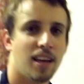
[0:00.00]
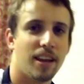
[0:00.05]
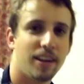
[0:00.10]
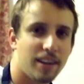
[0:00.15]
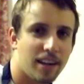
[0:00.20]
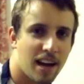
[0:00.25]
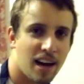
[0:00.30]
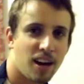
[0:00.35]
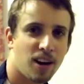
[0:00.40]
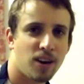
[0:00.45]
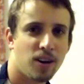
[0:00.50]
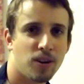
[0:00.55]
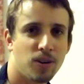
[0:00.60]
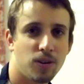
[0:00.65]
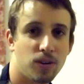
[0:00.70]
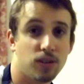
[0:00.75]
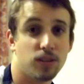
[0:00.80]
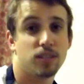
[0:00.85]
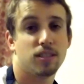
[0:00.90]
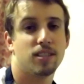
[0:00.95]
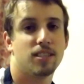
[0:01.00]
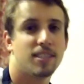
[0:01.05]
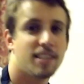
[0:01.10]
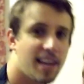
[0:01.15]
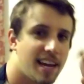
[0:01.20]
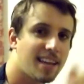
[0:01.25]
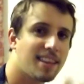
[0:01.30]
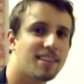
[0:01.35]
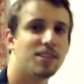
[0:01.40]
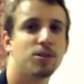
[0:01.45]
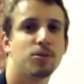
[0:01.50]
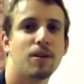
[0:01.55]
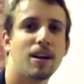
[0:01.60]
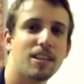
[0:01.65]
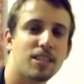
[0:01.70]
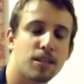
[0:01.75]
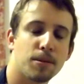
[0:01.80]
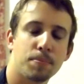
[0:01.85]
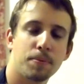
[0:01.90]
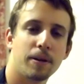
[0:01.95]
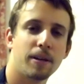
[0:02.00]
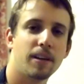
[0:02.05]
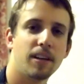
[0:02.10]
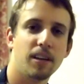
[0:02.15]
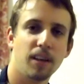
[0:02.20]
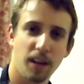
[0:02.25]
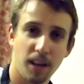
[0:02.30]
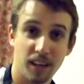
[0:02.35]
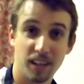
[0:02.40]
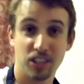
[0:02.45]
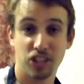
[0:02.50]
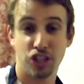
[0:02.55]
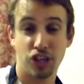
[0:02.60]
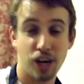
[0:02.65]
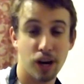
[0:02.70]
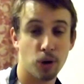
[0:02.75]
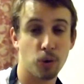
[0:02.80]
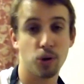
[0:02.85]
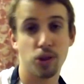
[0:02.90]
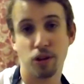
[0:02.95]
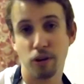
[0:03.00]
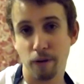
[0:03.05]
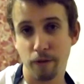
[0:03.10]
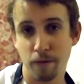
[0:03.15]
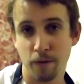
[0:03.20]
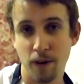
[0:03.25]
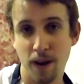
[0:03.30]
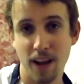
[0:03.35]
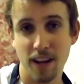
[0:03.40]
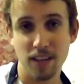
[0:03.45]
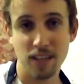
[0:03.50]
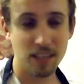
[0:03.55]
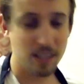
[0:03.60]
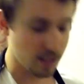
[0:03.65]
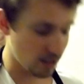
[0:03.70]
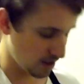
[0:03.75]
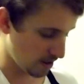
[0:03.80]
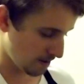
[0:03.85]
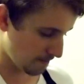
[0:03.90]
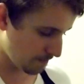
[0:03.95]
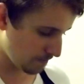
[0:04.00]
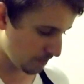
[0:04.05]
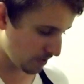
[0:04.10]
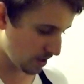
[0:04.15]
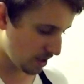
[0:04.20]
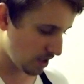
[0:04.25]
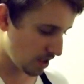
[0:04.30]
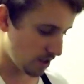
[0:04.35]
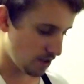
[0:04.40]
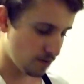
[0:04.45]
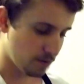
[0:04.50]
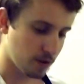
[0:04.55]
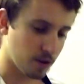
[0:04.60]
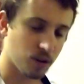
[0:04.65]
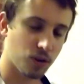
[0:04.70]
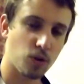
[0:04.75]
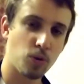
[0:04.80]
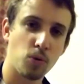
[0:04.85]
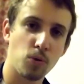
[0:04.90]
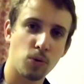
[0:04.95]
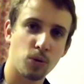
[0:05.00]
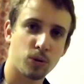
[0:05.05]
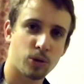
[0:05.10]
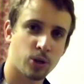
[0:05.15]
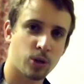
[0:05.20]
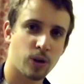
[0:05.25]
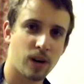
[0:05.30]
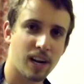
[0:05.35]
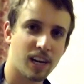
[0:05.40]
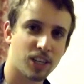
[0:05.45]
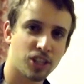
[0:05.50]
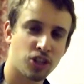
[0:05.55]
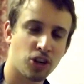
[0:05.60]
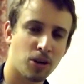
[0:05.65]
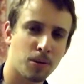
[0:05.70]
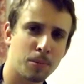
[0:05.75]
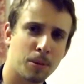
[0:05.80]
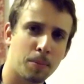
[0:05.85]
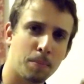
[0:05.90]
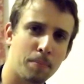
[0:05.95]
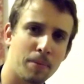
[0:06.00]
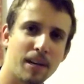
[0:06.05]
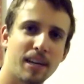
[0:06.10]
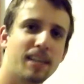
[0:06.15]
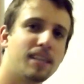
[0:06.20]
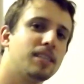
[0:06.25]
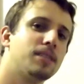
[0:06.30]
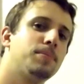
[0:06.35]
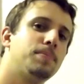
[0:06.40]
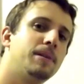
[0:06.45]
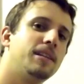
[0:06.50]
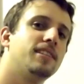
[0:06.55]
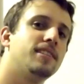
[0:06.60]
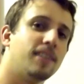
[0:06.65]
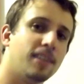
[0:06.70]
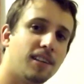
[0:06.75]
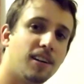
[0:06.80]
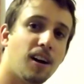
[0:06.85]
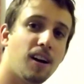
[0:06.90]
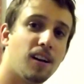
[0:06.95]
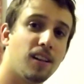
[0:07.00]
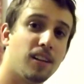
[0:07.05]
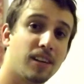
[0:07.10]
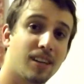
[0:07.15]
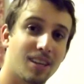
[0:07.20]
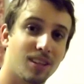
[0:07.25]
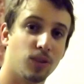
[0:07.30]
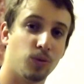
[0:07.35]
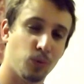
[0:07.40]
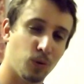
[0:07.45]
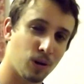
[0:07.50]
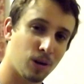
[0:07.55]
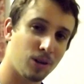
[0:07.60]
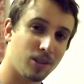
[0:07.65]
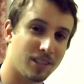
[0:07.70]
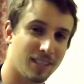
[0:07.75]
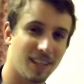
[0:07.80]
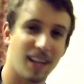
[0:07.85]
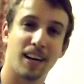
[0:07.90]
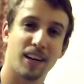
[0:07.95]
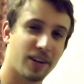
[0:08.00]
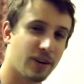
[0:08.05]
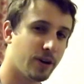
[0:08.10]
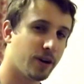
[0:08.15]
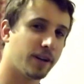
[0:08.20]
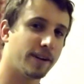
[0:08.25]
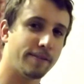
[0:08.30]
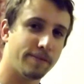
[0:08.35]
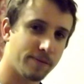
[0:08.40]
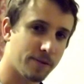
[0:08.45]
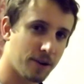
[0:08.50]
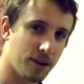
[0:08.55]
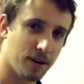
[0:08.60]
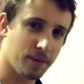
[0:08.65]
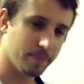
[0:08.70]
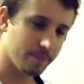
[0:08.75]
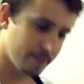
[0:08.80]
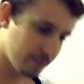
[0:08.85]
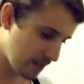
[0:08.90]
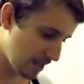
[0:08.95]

And now take this recipe, share it with your friends for a cool trick, show them the biggest piece of garlic in the world and then cook it for them.